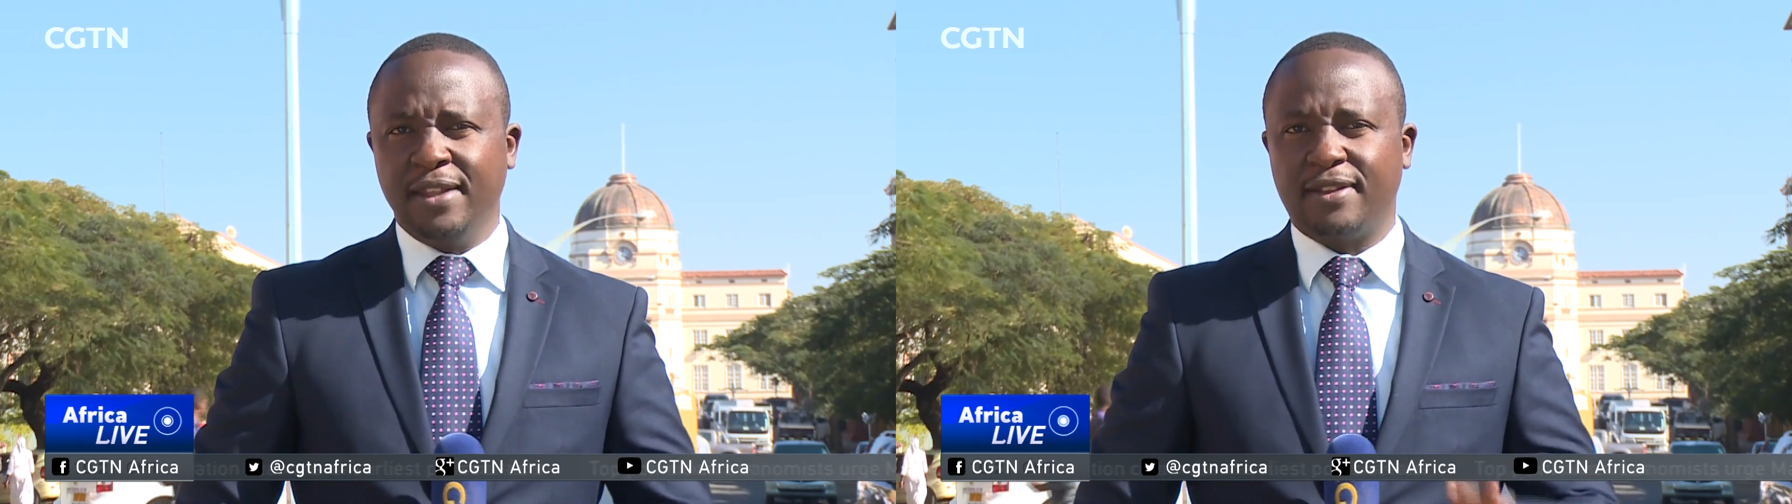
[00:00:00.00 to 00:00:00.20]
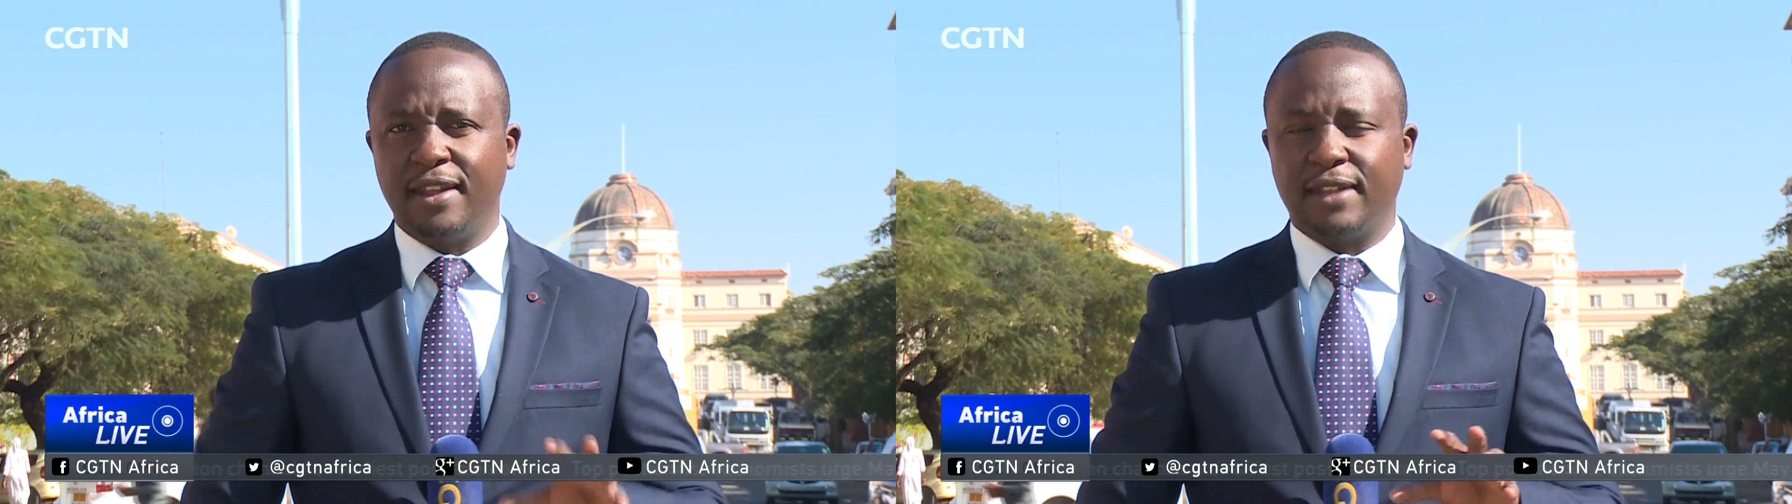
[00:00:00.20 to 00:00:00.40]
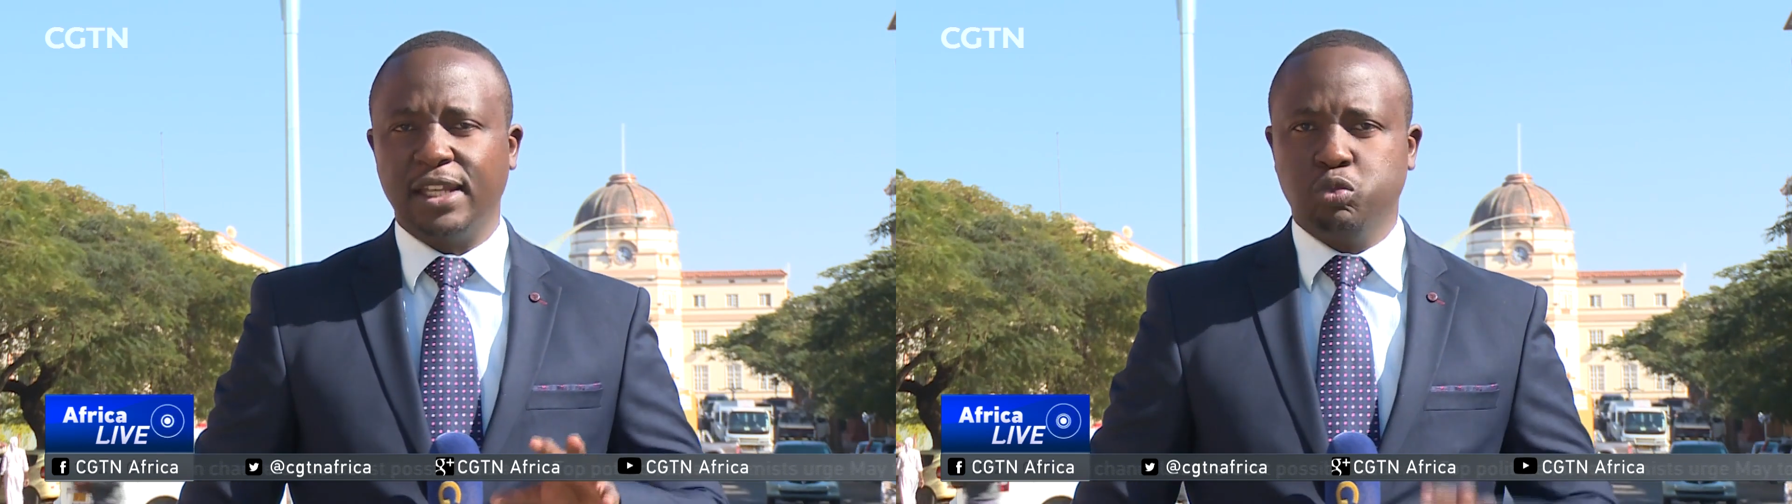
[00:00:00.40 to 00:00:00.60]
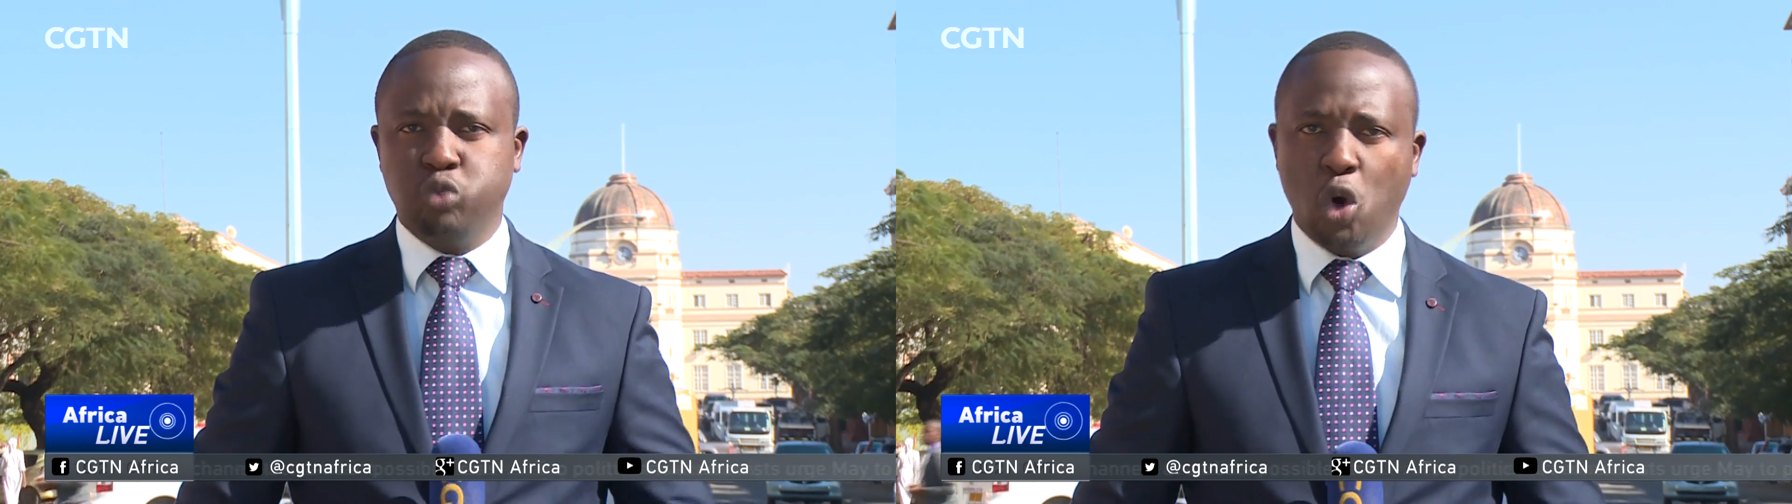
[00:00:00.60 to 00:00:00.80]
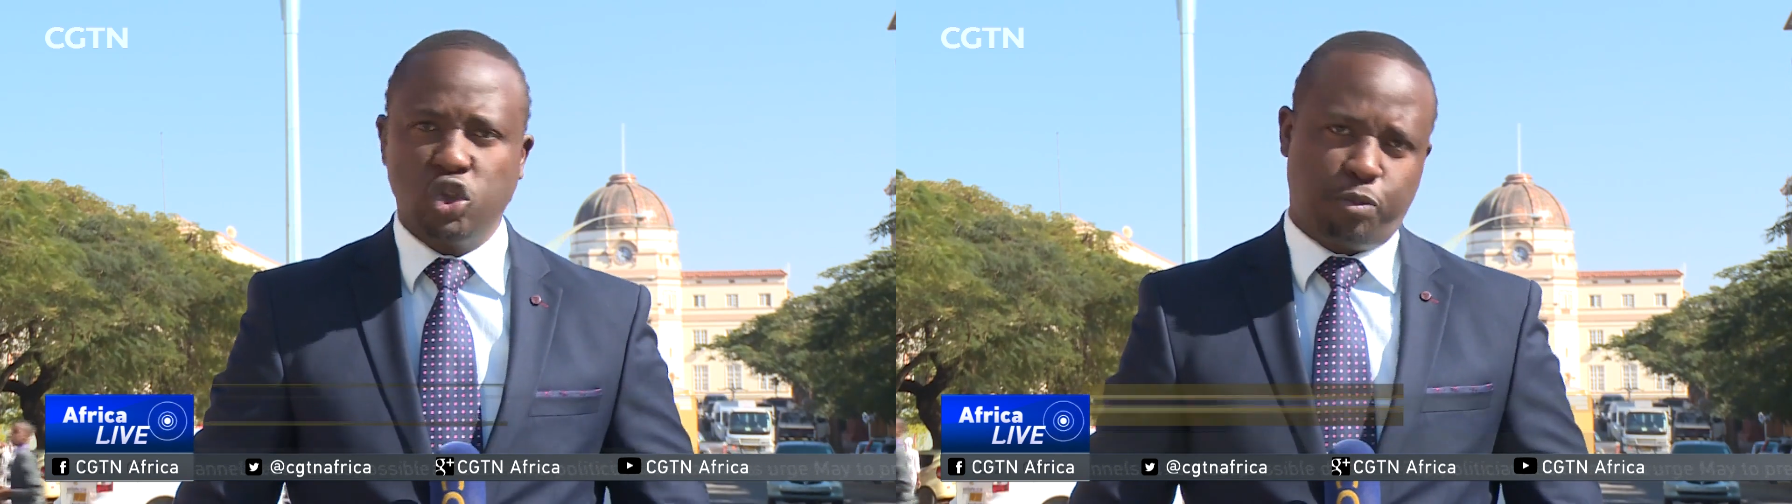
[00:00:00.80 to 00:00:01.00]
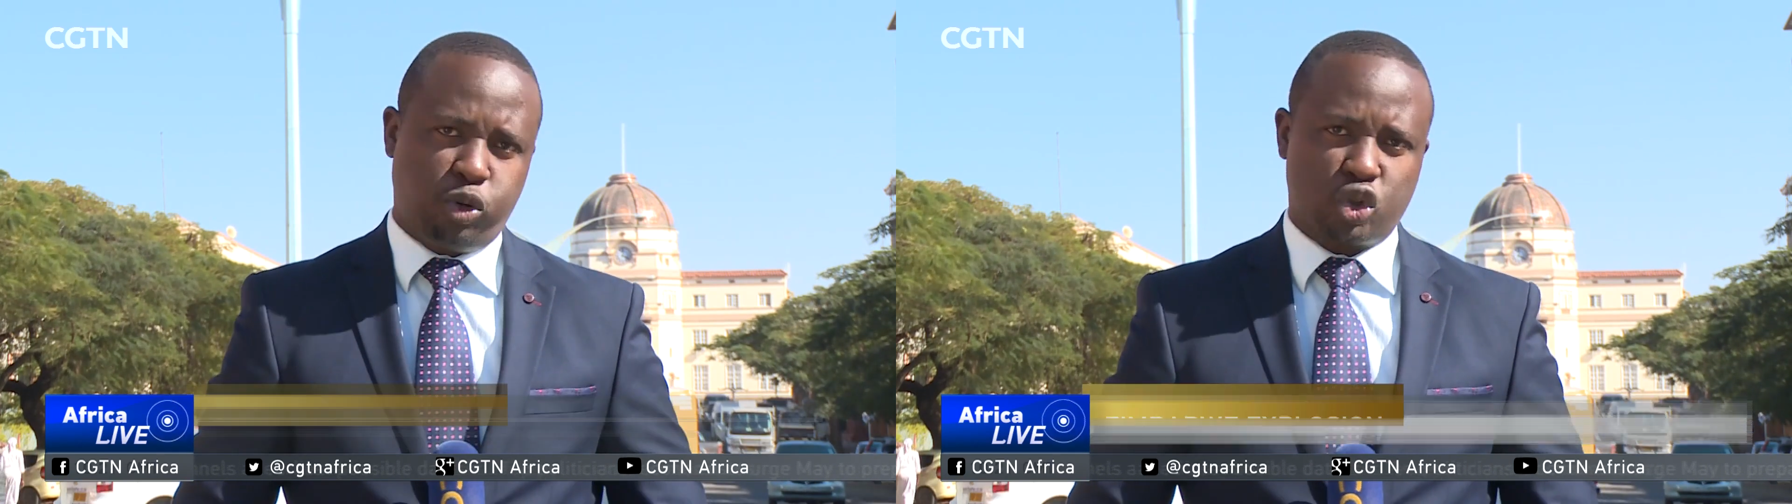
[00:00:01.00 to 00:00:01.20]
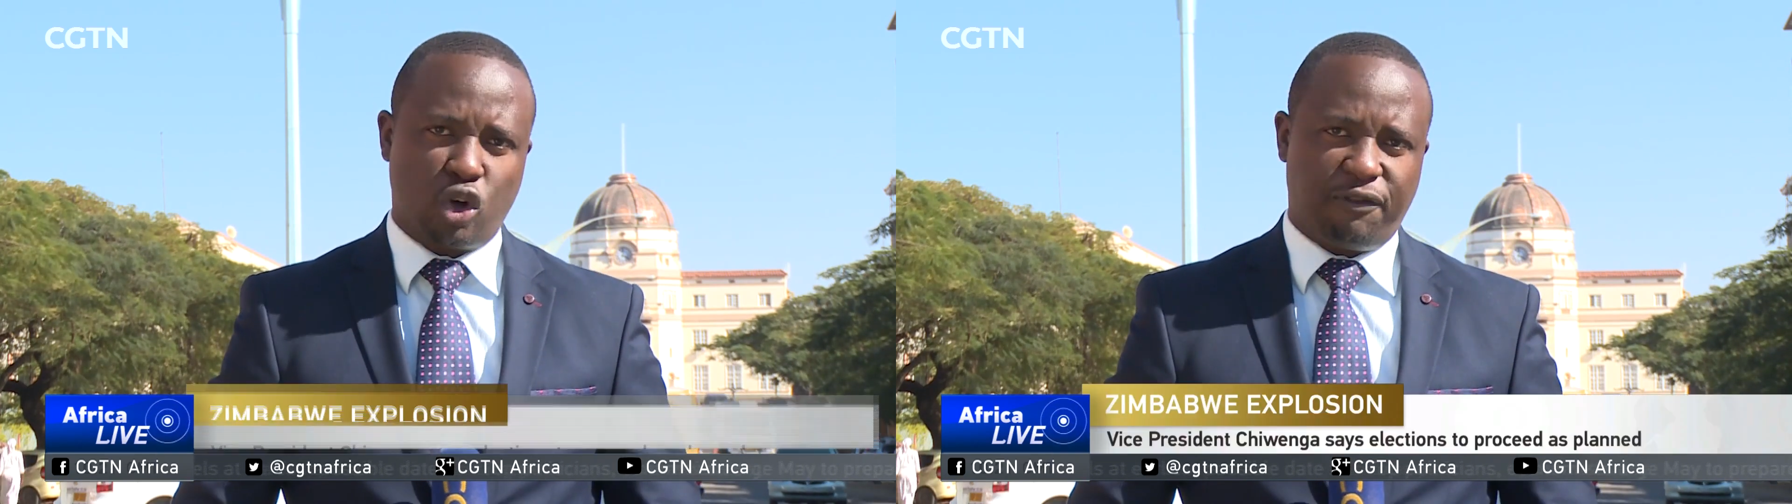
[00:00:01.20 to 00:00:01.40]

says it won't put